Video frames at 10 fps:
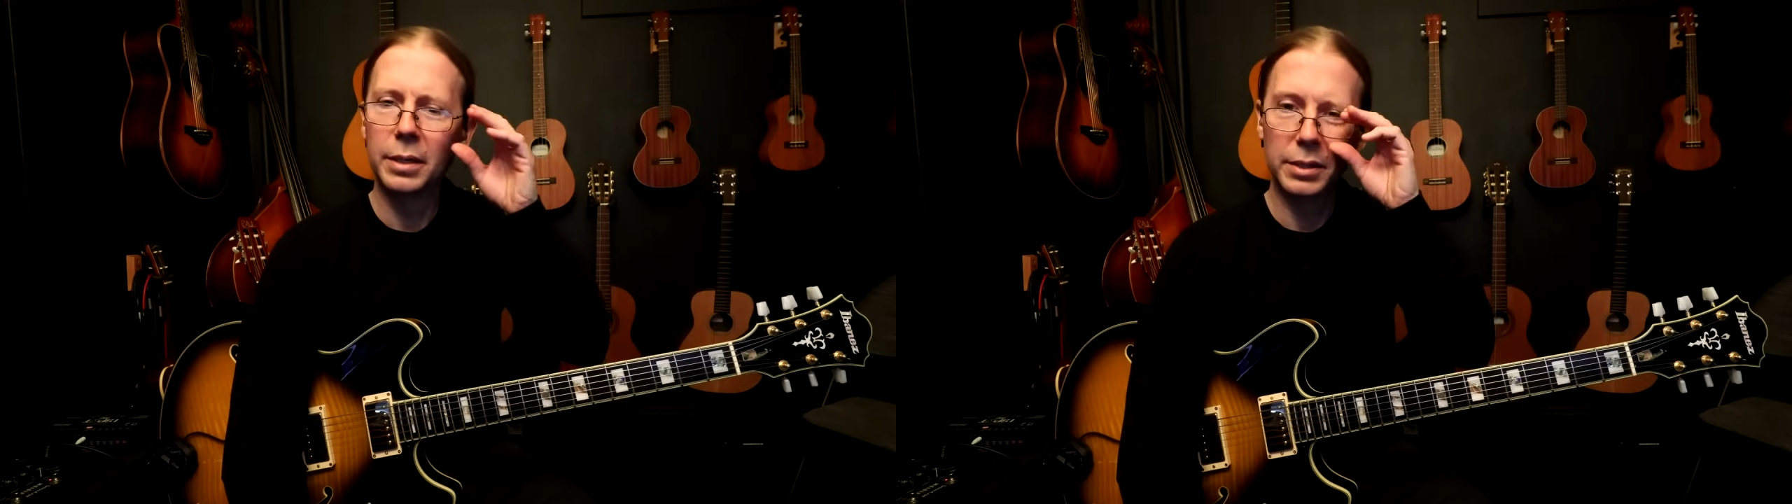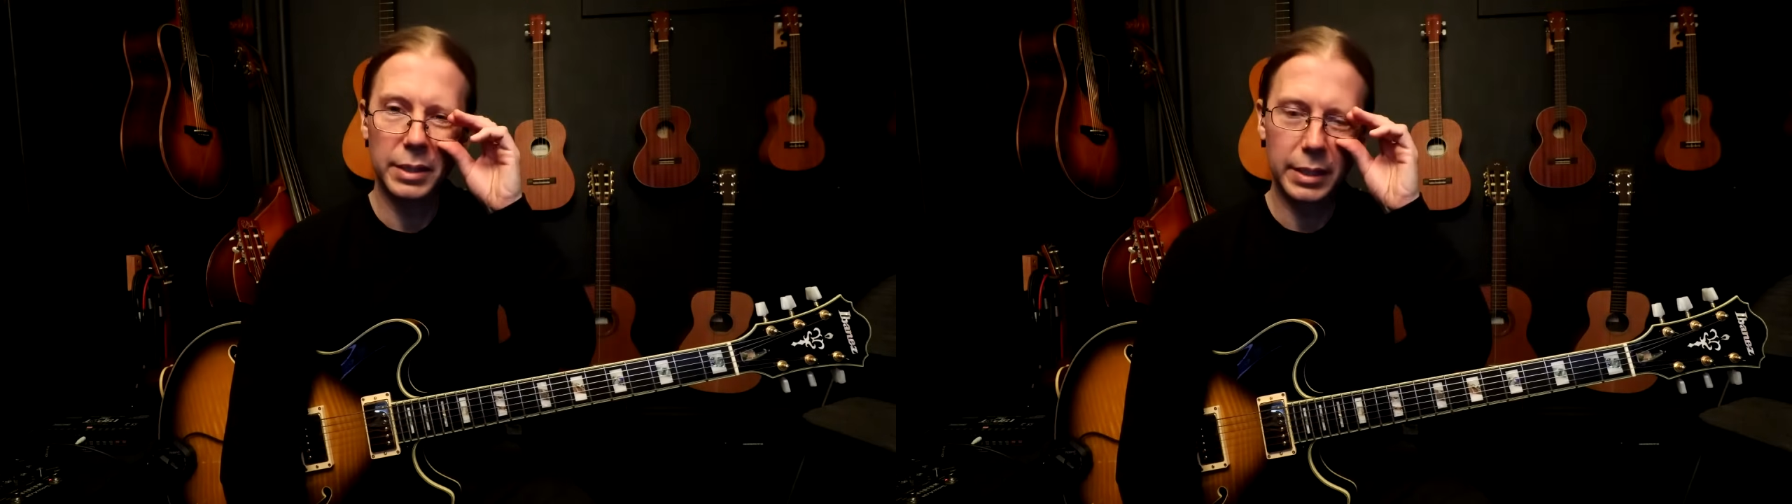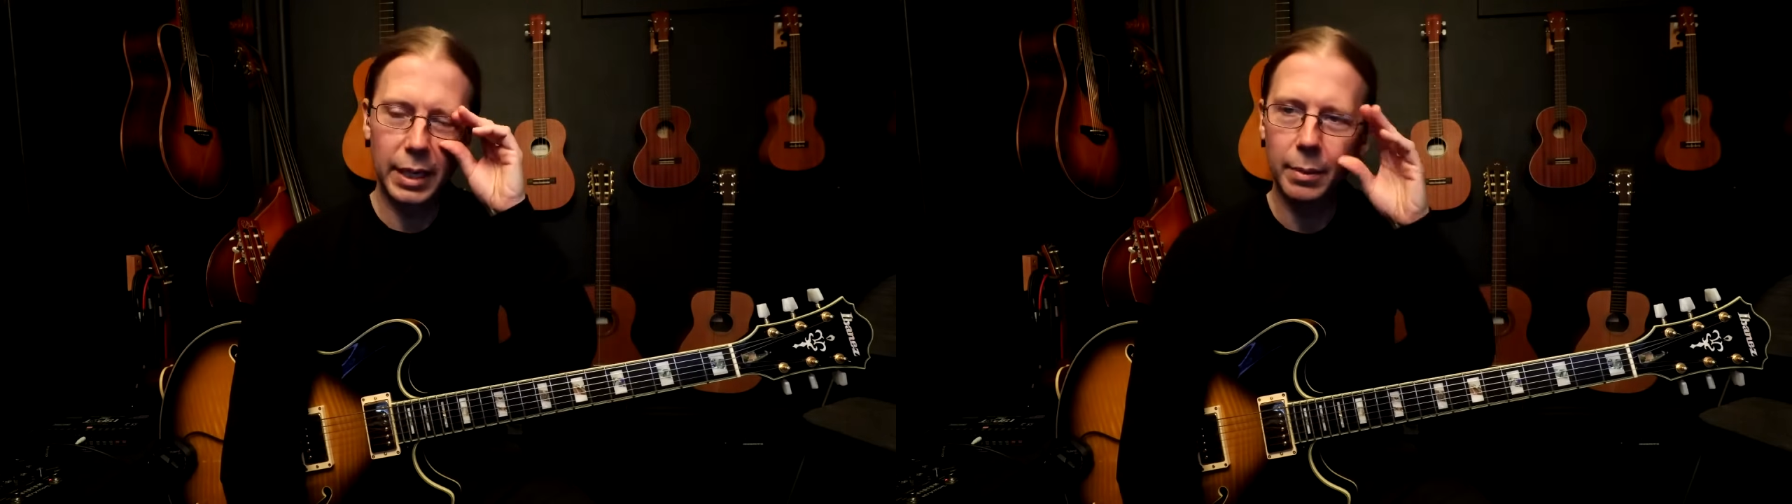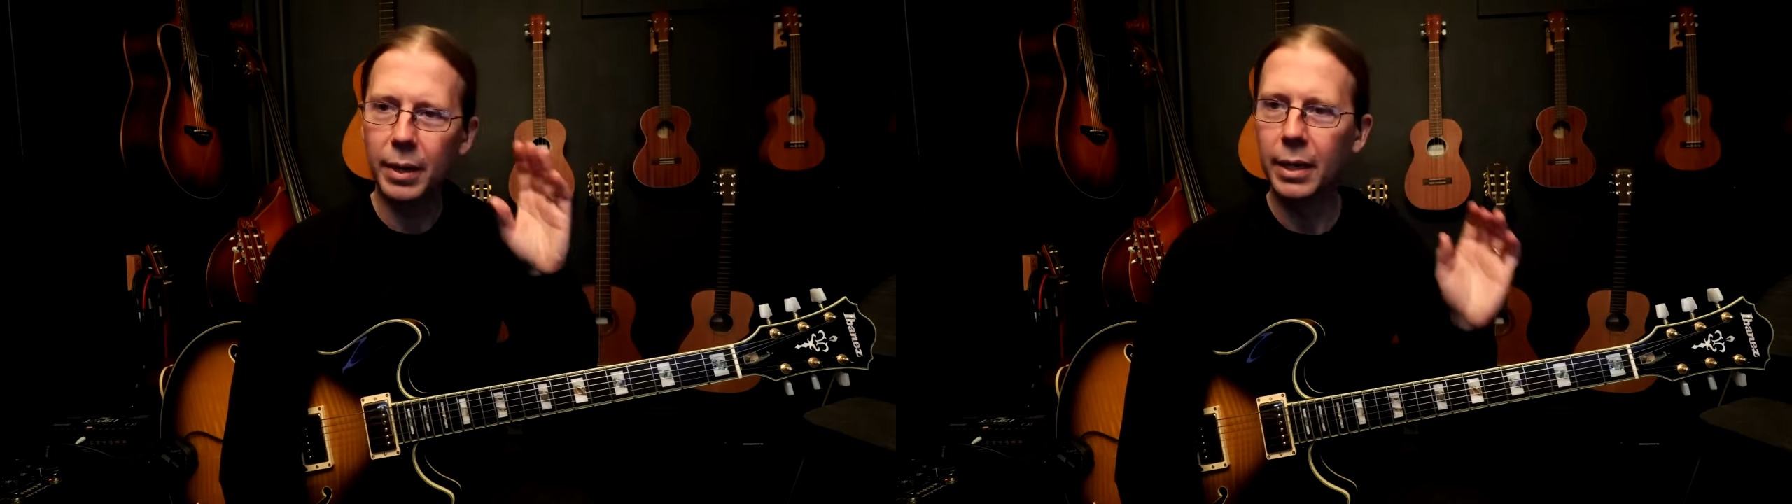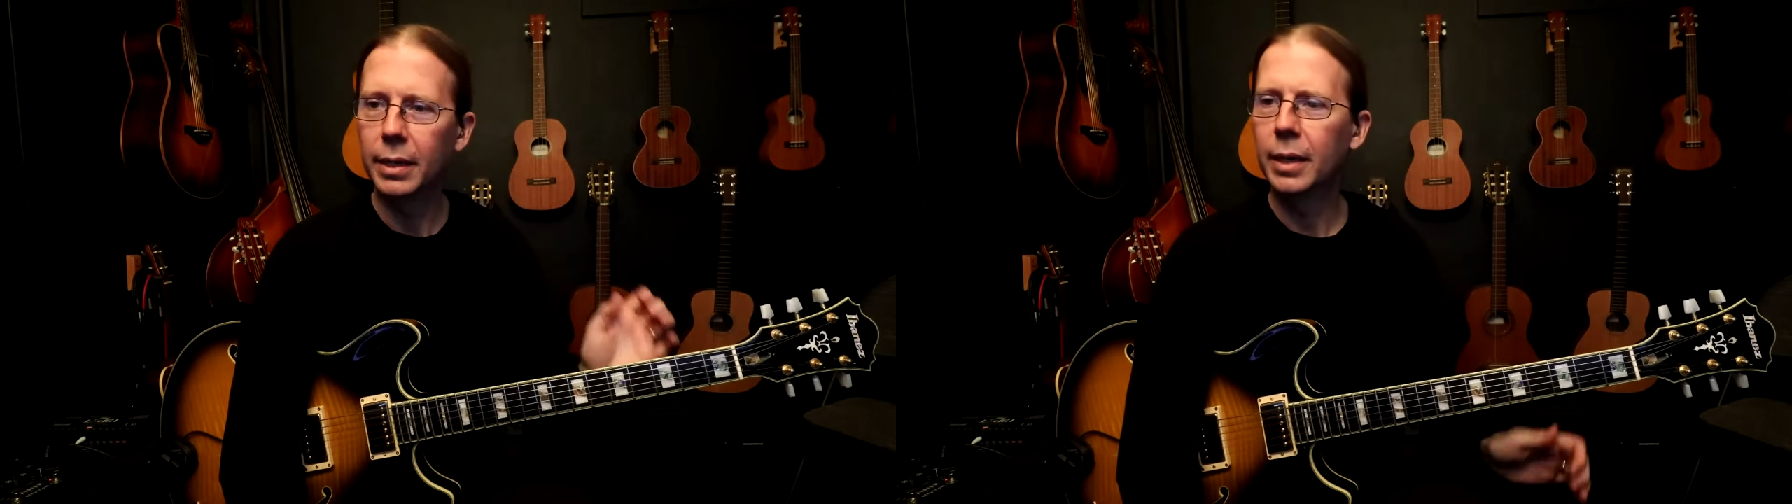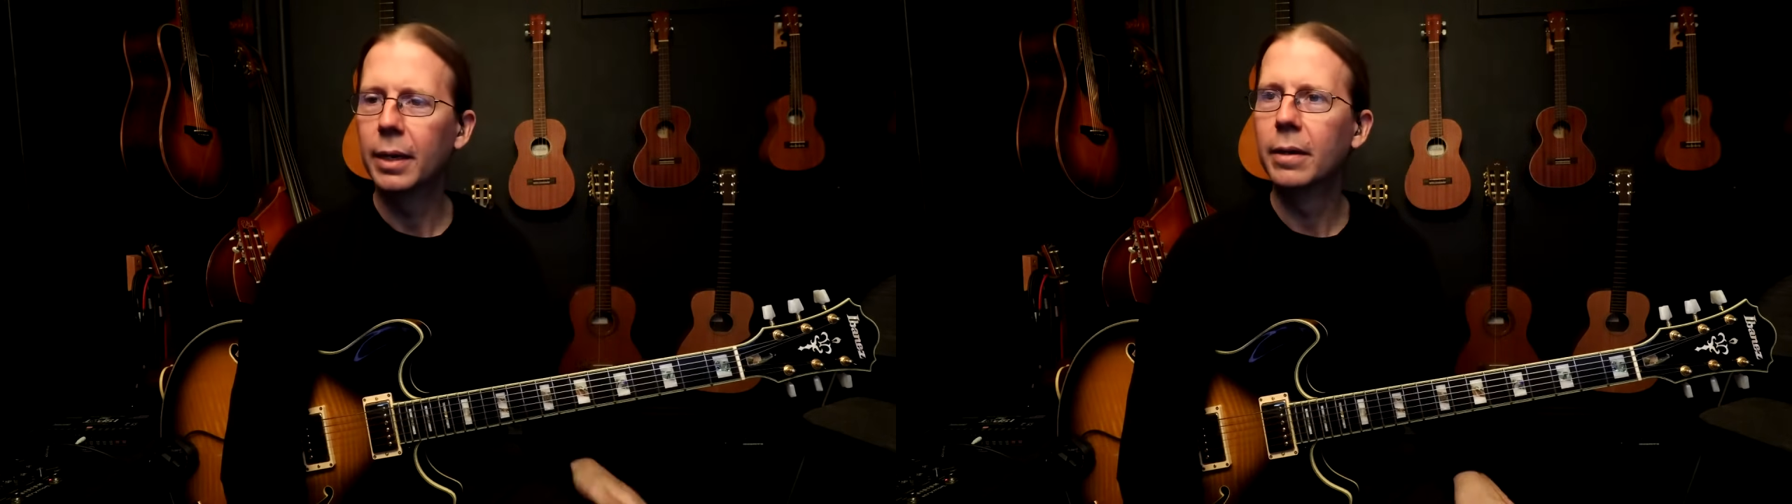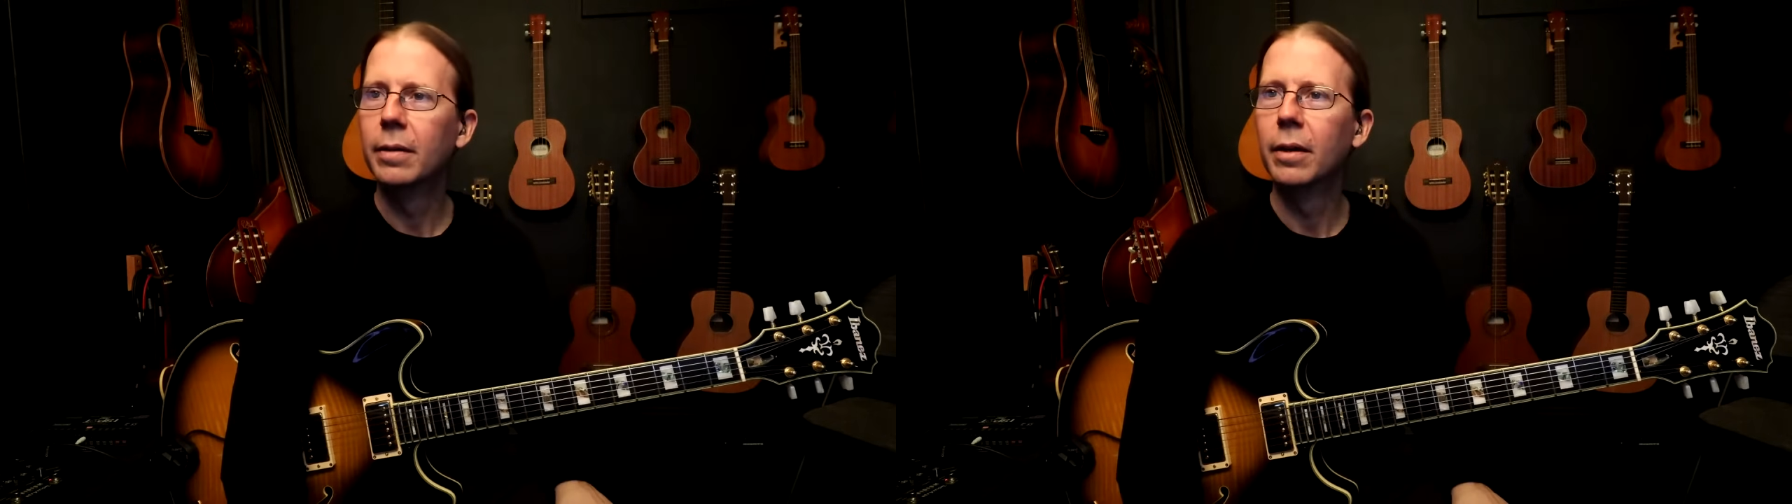say my